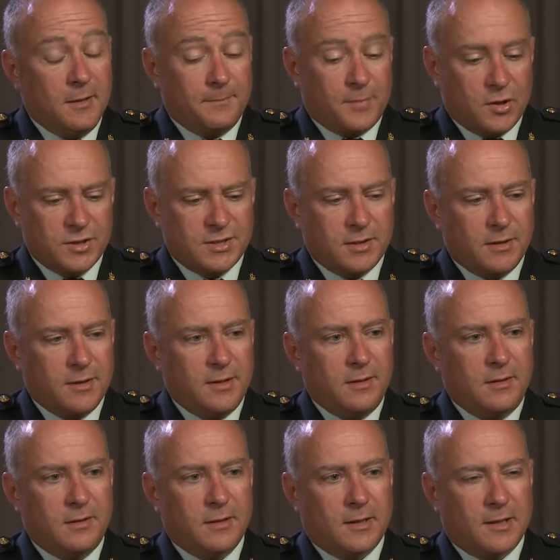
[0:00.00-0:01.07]

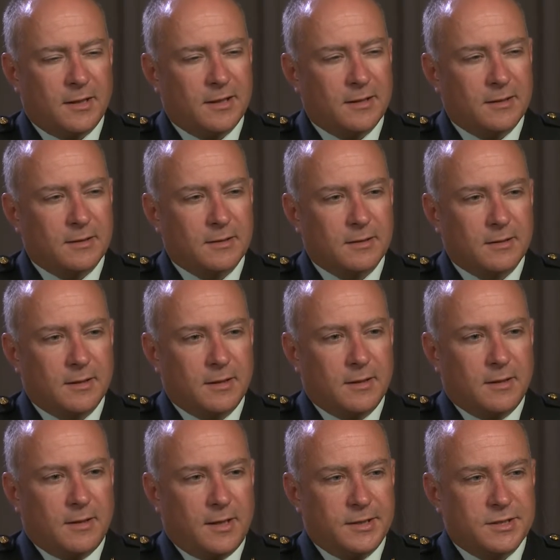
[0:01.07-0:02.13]
Personally,
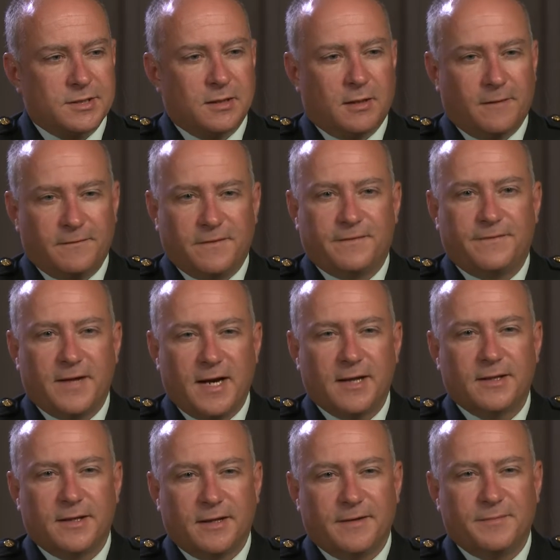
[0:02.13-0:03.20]
I just love the
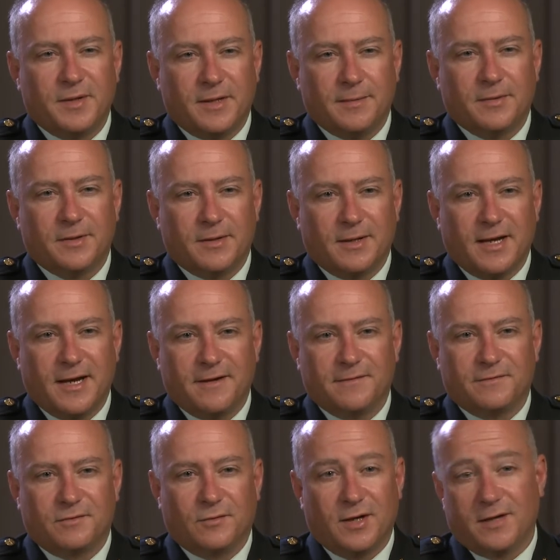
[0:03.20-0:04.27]
fact that I've been able to
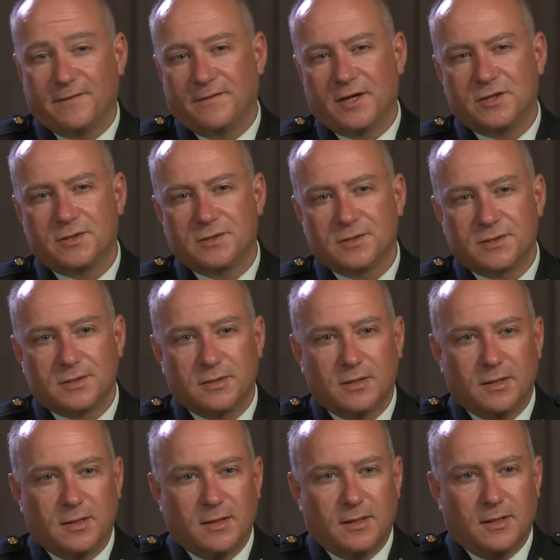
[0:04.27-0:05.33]
have great adventures,
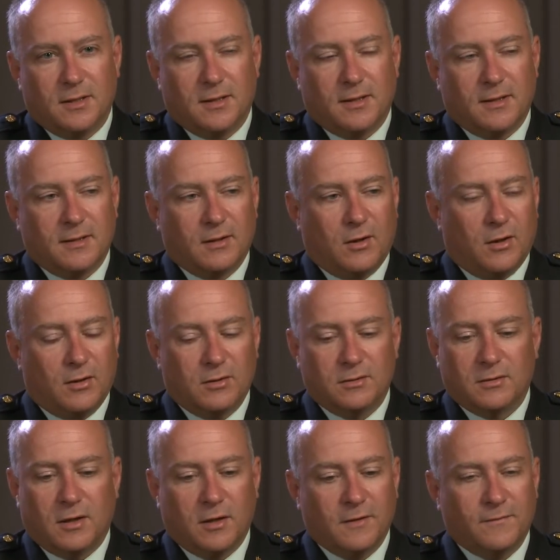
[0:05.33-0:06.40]

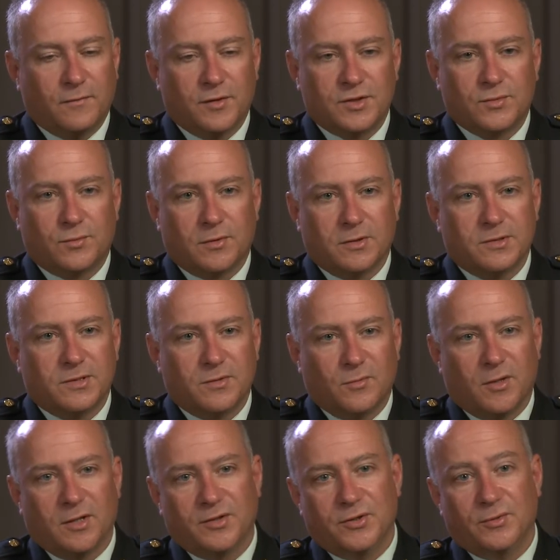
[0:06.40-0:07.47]
all of which were
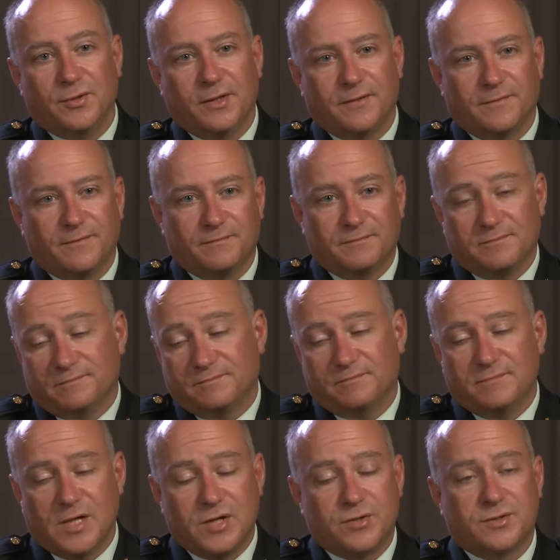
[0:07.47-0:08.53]
while doing
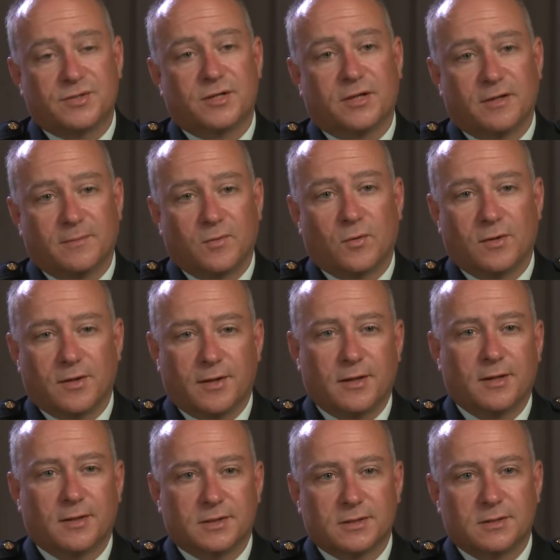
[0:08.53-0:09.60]
interesting and important
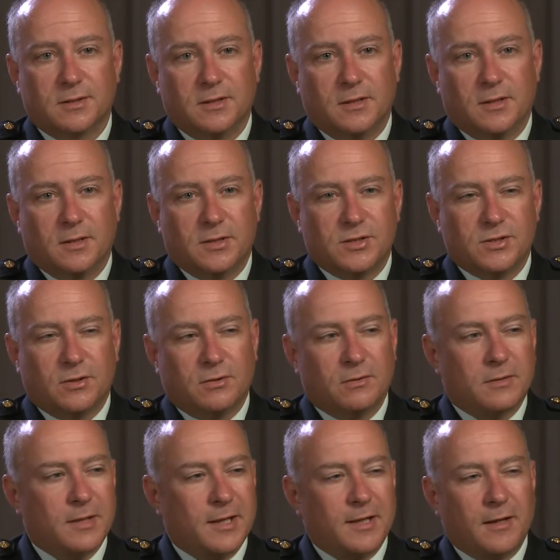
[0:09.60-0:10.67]
things. So,
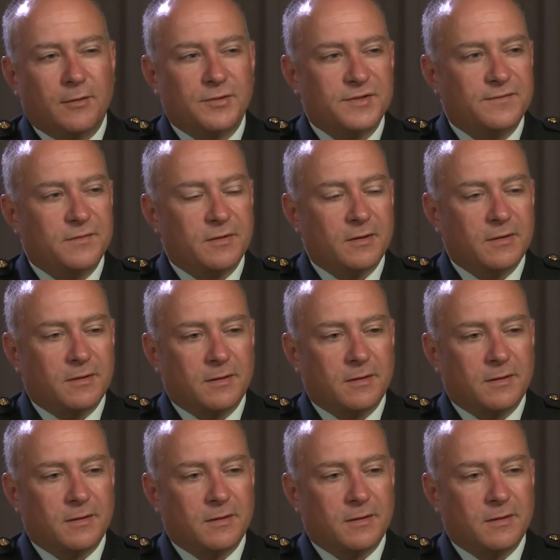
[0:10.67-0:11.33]
like, I always view,